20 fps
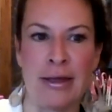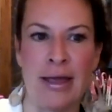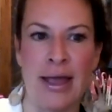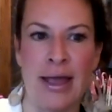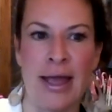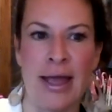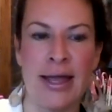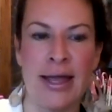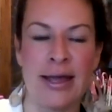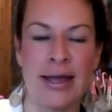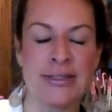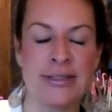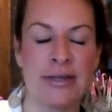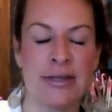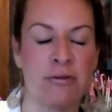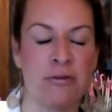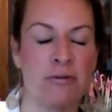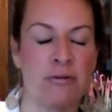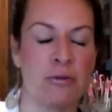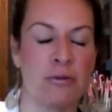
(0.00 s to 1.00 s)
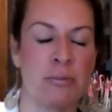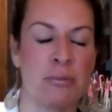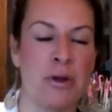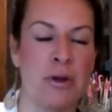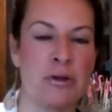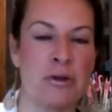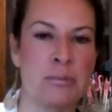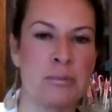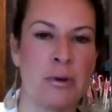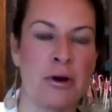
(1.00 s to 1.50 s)
hey, I suffered from
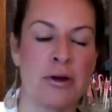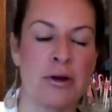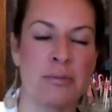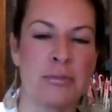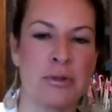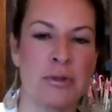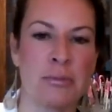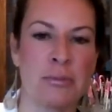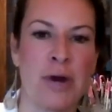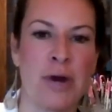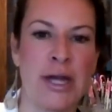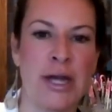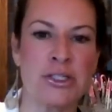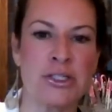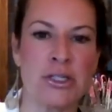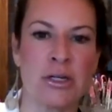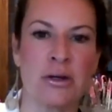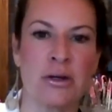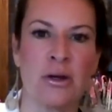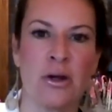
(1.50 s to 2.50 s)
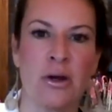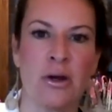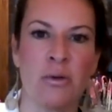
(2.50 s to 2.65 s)
postpartum depression,